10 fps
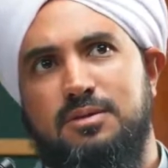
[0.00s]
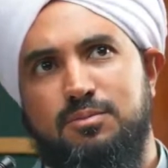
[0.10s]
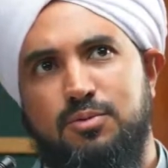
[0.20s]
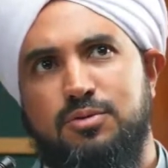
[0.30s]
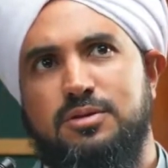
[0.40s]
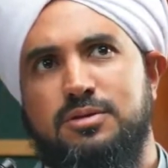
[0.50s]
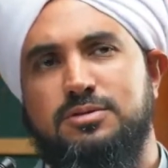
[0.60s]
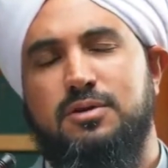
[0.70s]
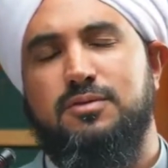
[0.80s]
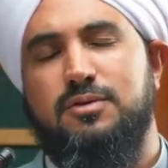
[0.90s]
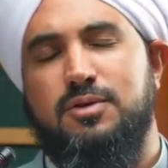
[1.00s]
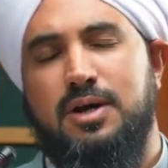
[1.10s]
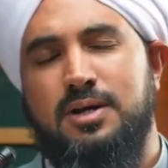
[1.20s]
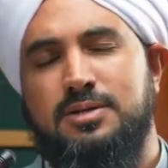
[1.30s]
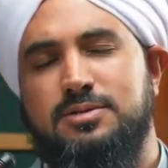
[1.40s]
importance of the
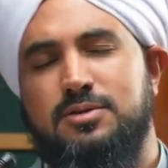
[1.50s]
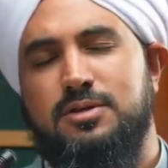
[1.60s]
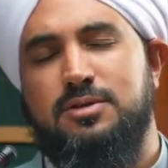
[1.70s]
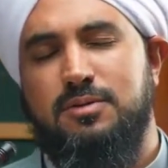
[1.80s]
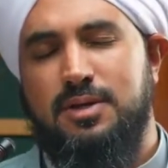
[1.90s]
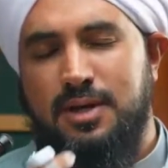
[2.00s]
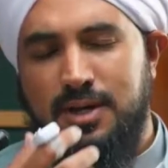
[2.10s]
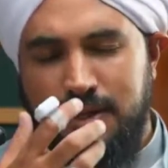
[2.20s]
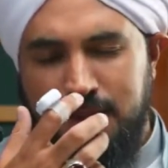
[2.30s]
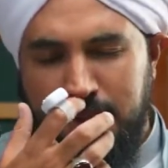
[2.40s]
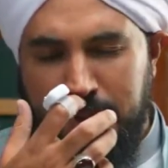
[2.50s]
Quran, so that you and I